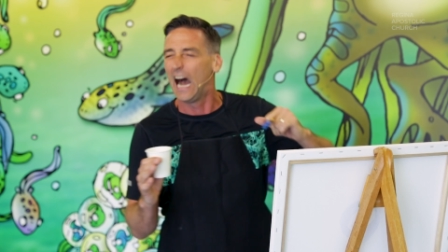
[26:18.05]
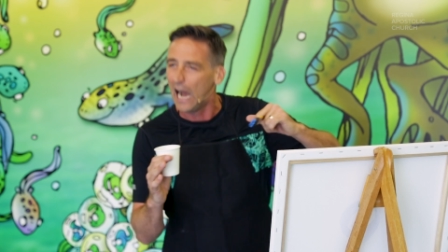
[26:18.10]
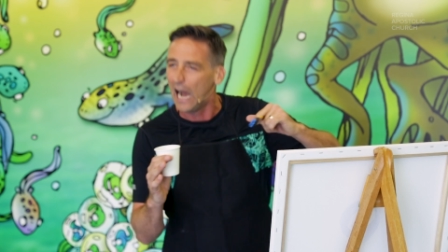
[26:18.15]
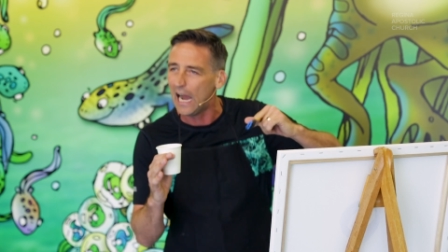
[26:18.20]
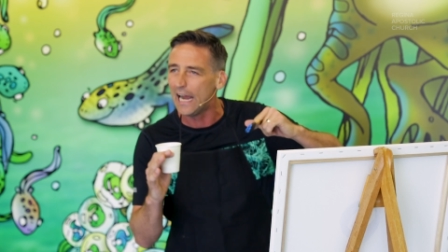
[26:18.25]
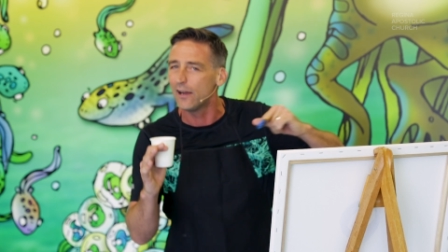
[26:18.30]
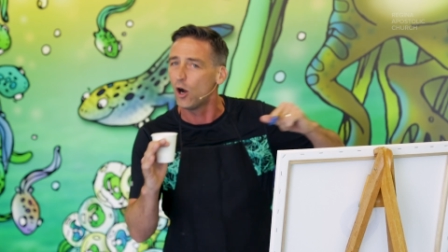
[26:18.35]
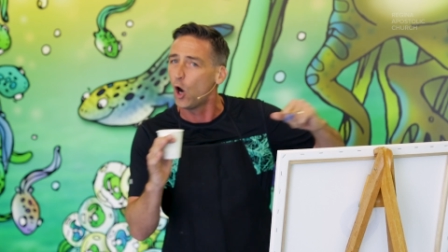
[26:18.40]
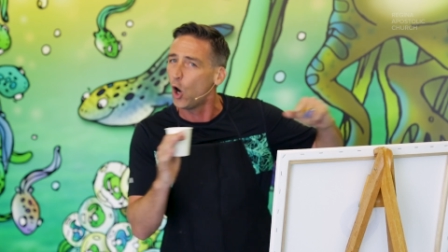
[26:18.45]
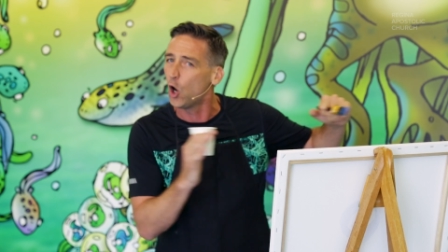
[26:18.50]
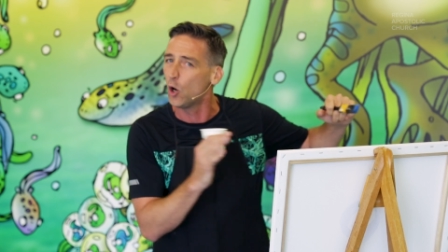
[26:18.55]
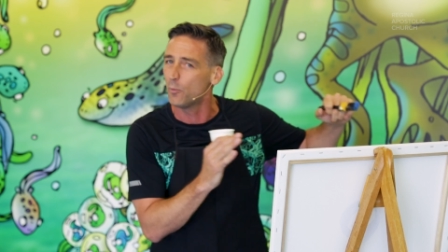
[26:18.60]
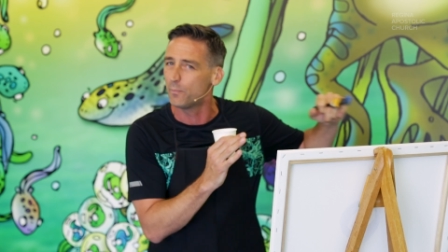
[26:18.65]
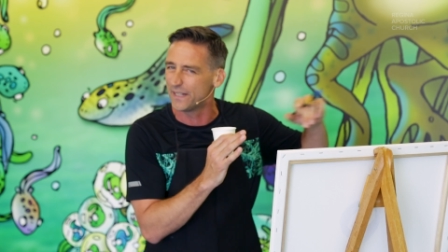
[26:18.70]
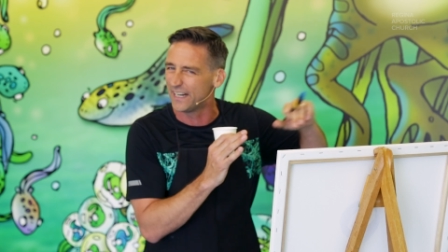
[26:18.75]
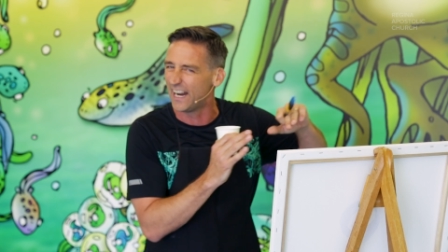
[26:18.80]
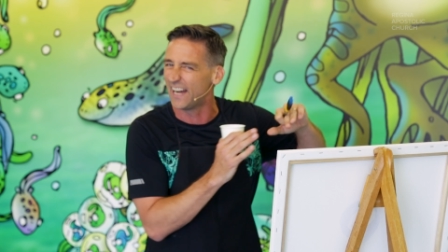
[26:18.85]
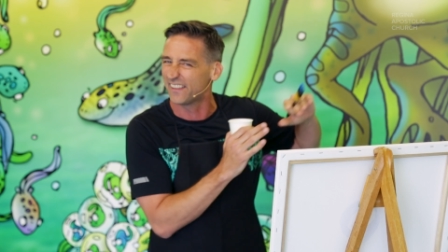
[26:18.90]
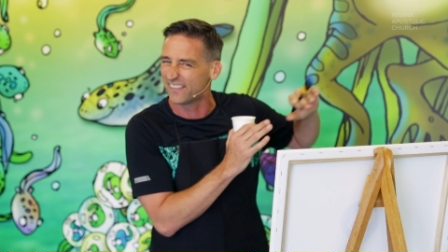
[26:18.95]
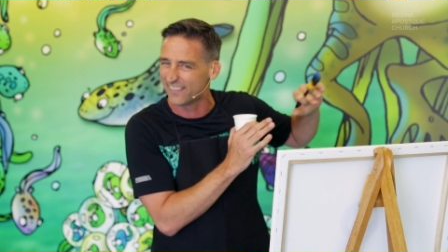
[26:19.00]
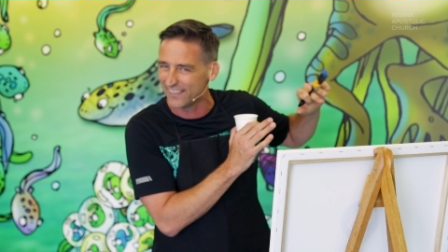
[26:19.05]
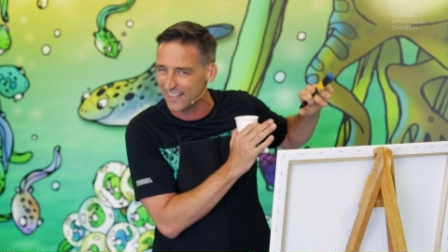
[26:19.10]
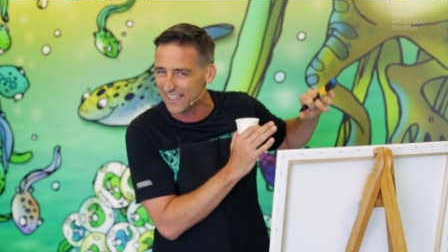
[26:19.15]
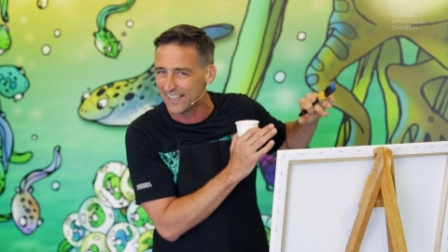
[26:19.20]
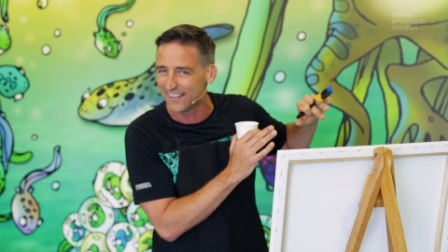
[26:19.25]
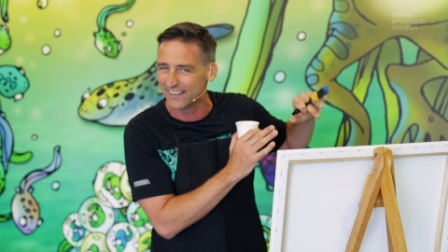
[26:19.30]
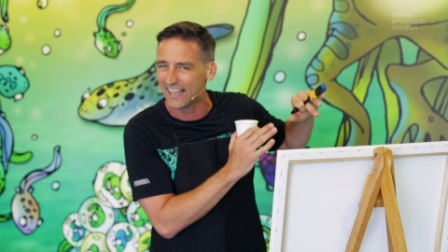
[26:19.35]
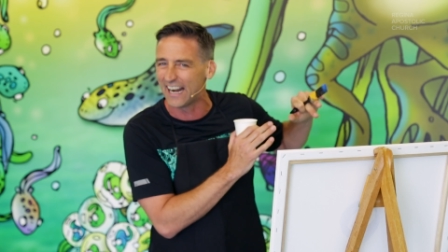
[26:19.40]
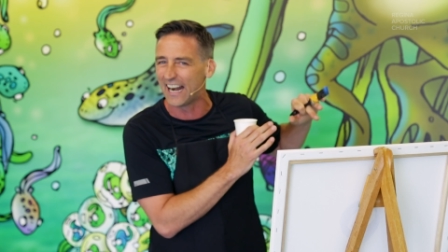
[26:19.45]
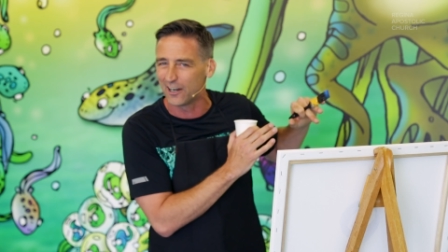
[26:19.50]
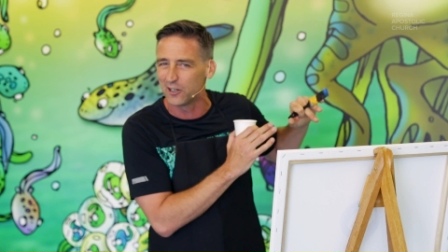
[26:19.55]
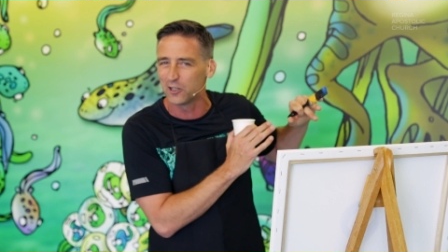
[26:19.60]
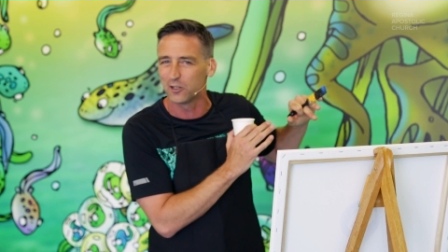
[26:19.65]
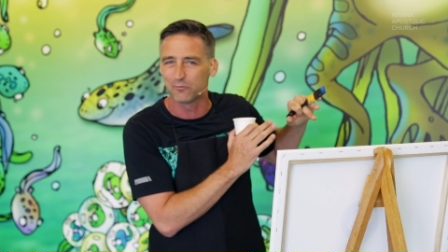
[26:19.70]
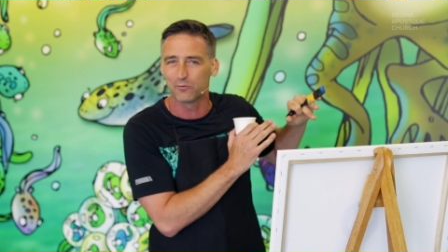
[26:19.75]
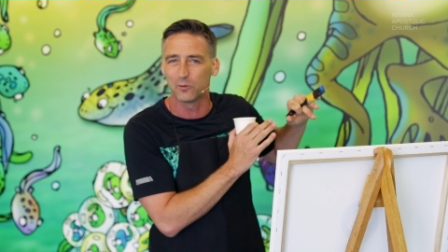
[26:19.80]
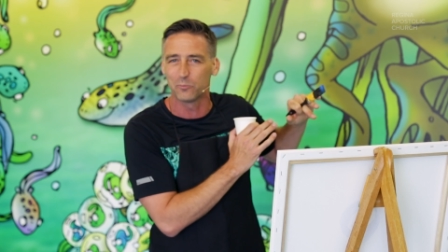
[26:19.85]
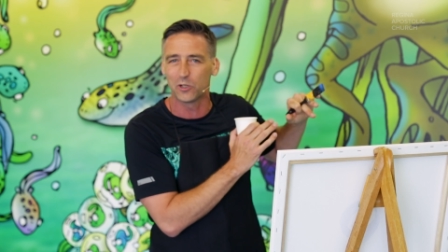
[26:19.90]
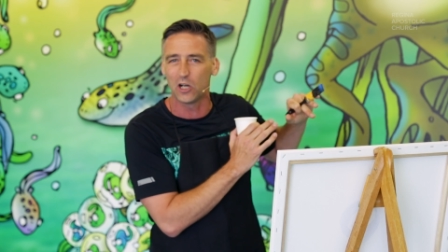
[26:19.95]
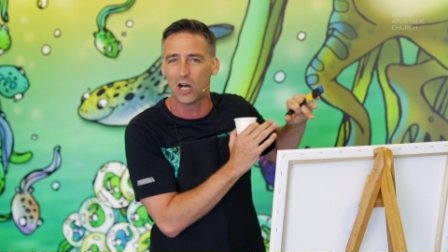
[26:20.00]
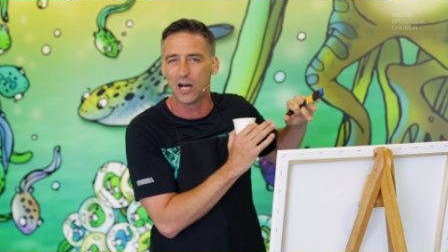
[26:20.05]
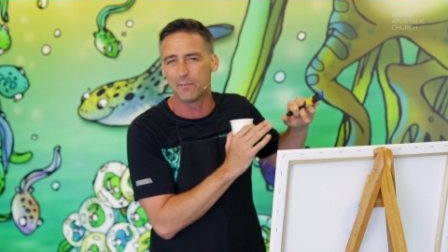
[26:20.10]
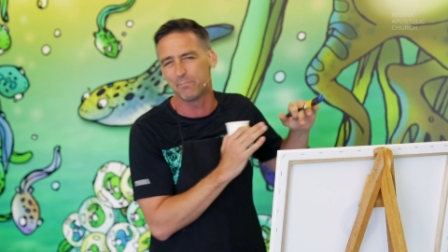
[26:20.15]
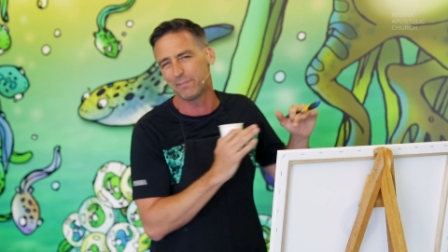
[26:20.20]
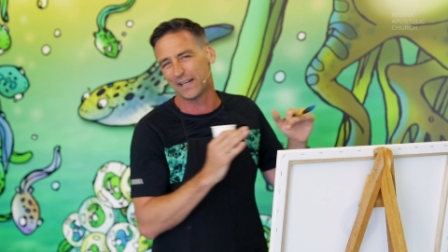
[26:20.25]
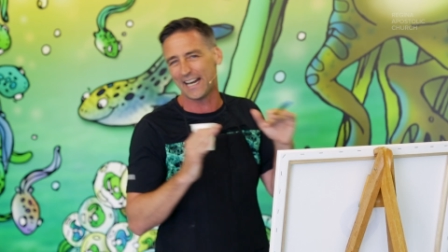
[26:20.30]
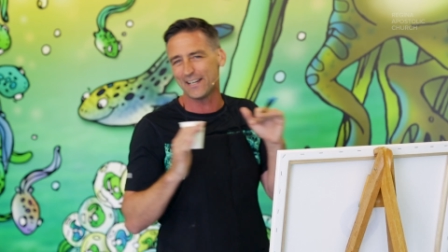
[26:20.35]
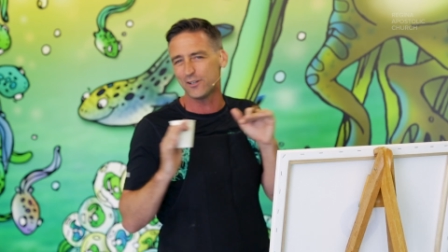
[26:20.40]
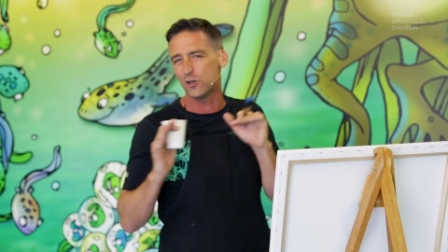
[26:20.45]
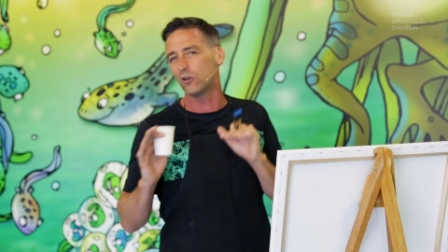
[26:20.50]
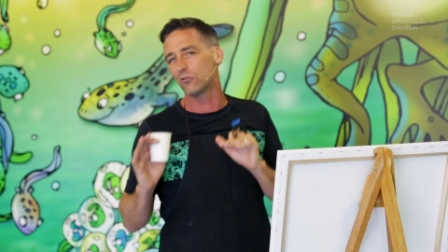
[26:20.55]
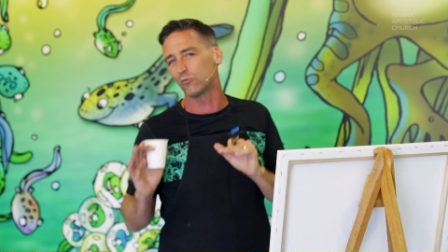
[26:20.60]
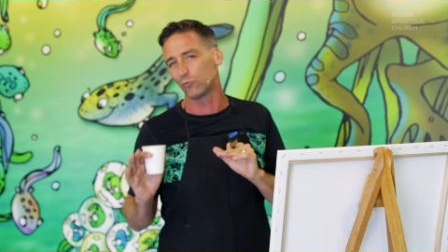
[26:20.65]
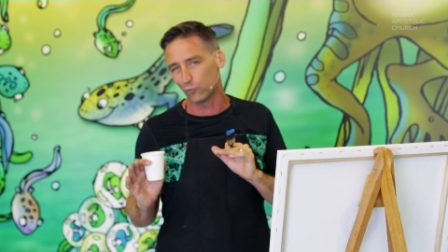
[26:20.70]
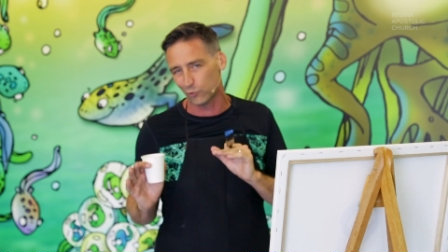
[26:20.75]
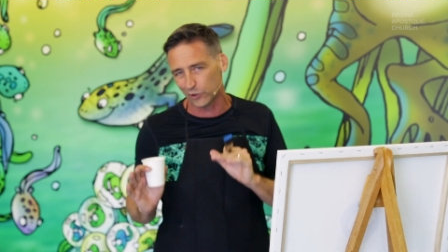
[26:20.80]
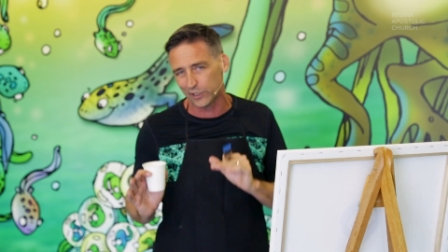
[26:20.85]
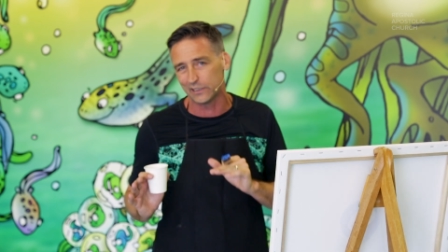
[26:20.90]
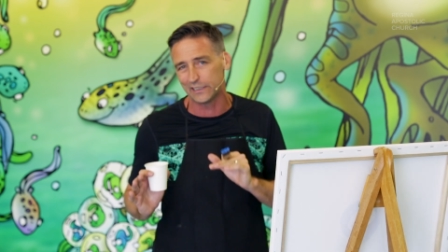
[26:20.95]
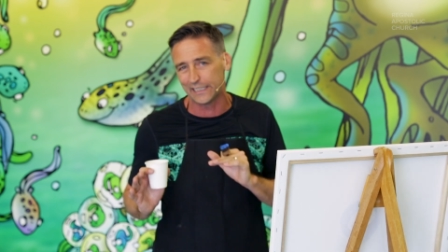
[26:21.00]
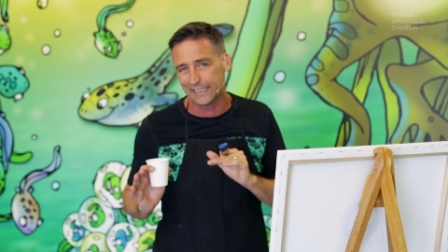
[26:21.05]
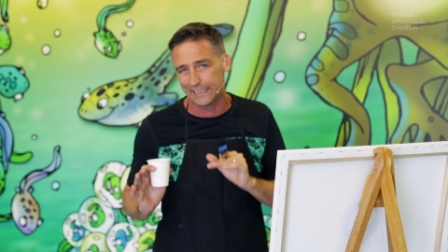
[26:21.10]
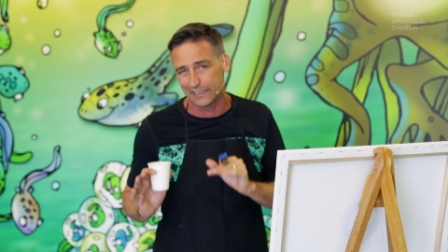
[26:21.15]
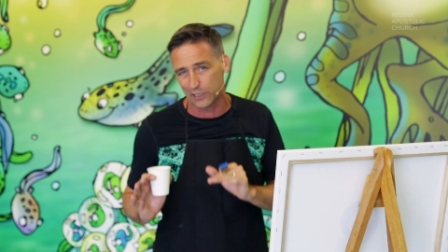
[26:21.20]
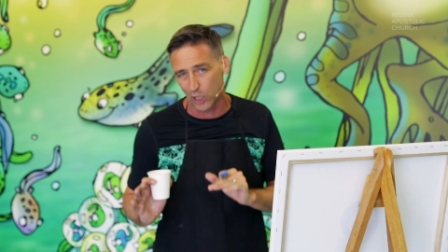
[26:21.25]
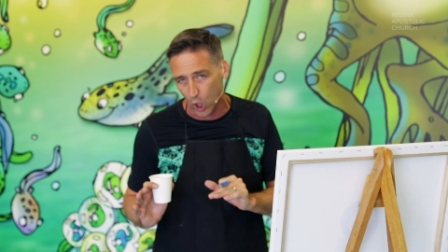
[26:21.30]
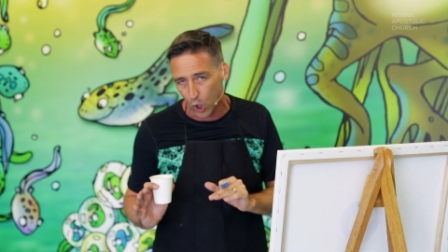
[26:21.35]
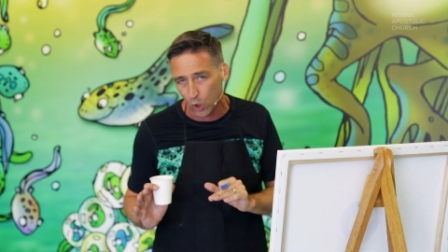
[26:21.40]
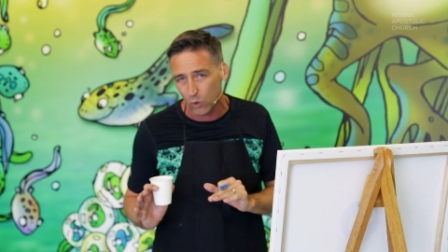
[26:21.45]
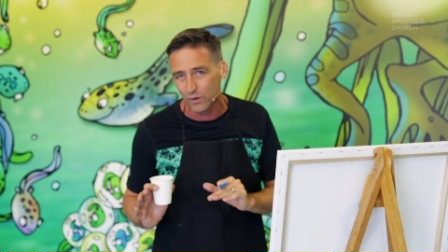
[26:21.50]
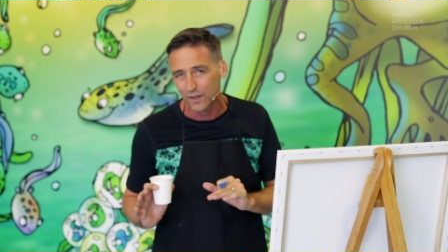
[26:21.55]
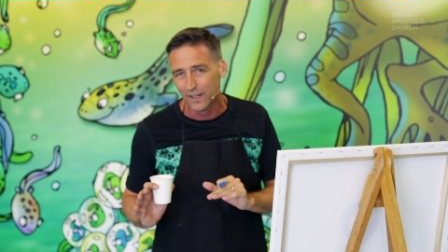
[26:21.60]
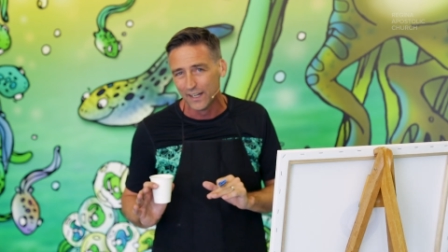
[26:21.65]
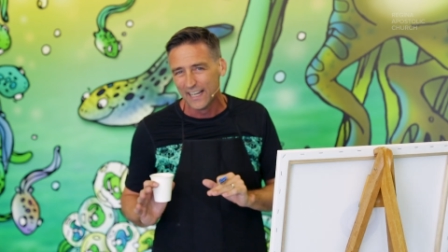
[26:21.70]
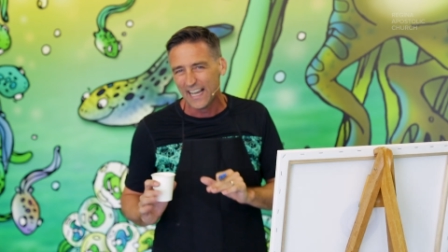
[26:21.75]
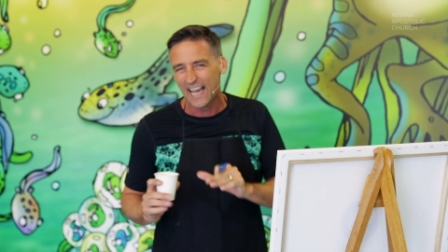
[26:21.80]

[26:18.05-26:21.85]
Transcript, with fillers: I hope and I think that I heard from God, but I don't really know.